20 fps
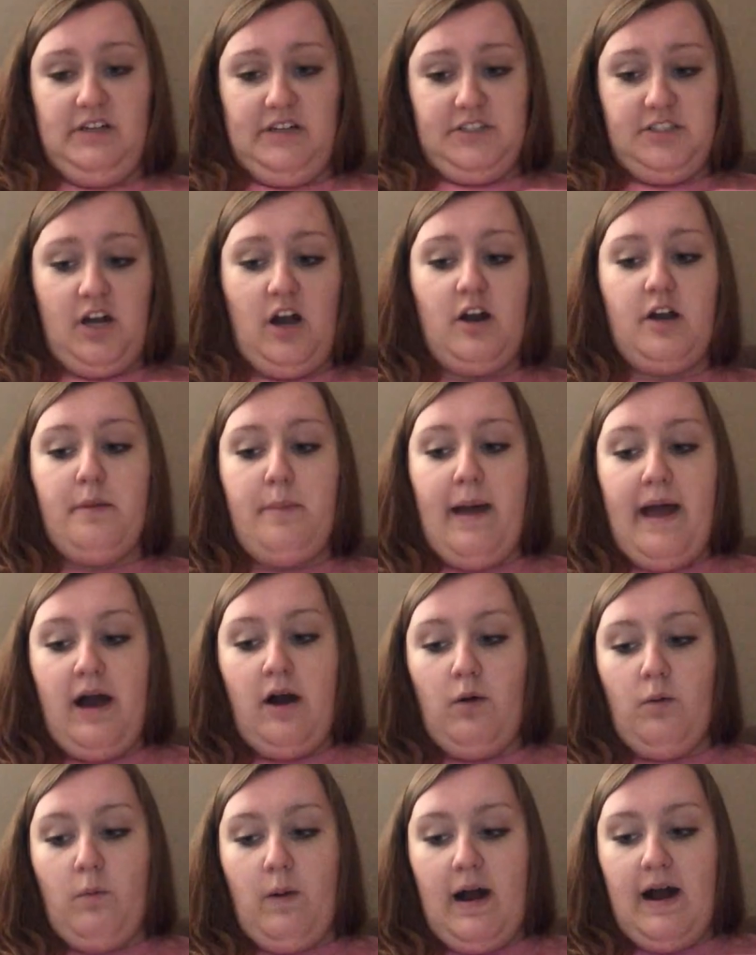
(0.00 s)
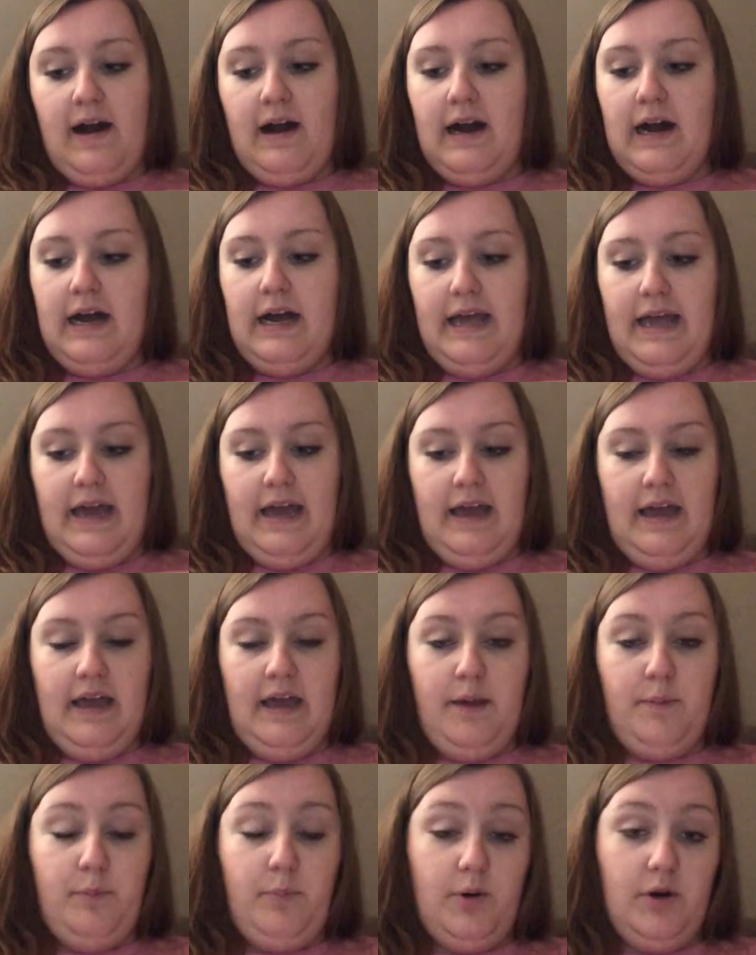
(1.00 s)
talk about why
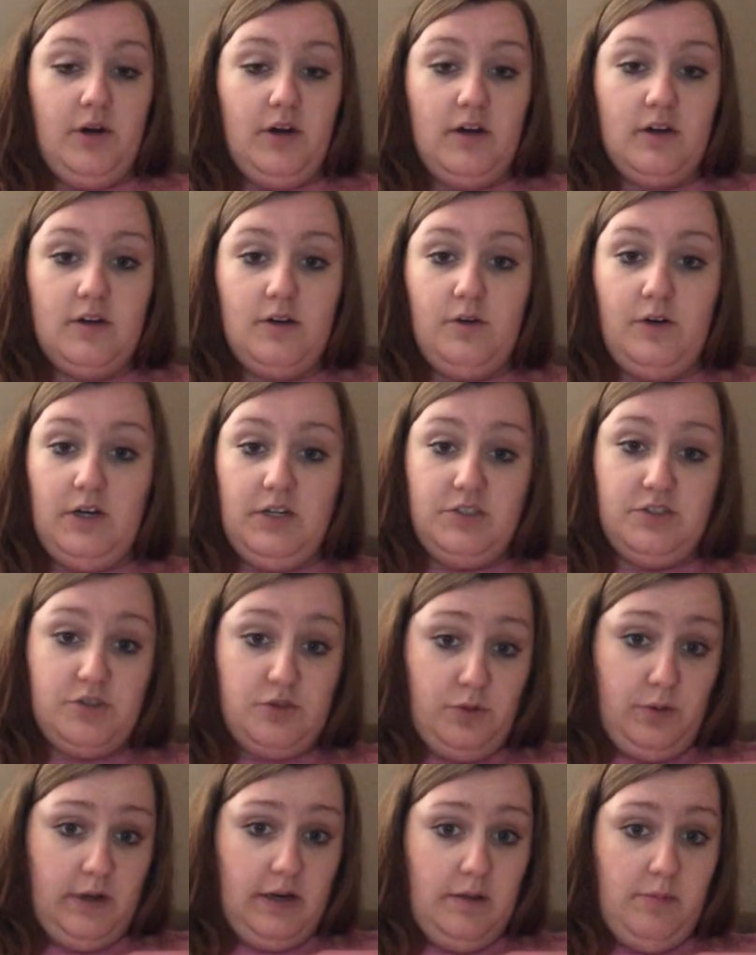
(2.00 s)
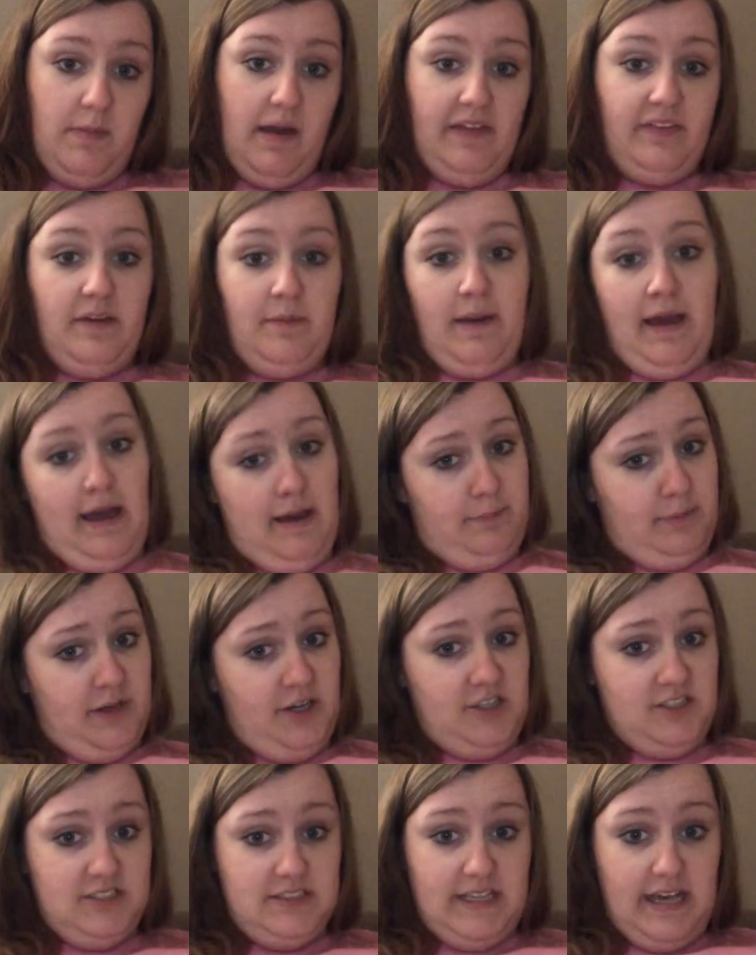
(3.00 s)
a book or a story made them
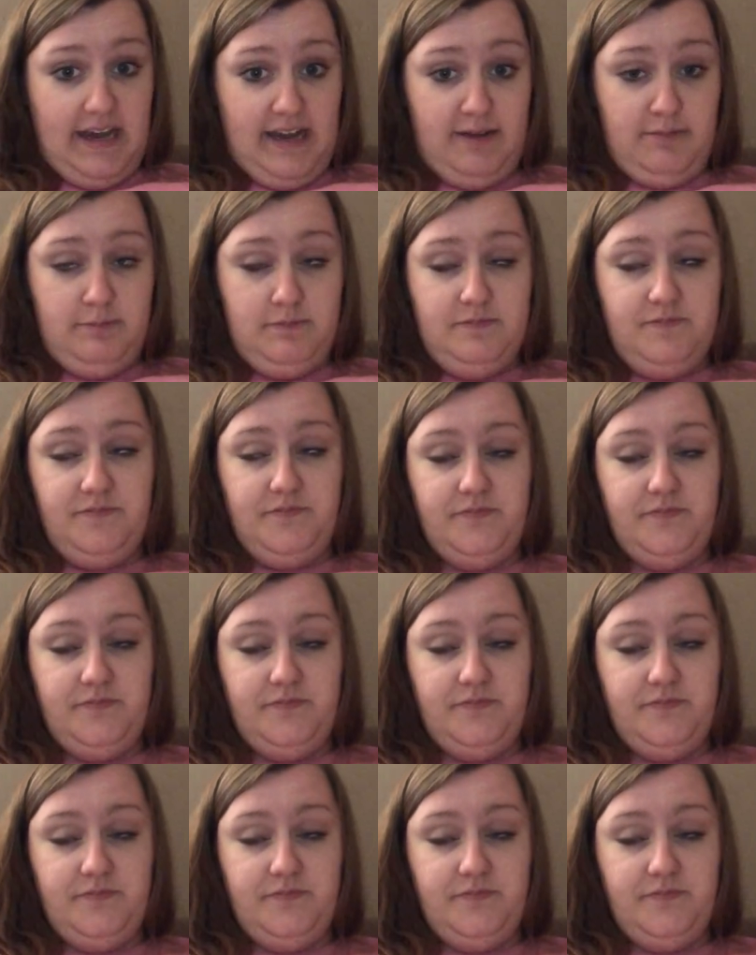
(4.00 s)
happy or sad.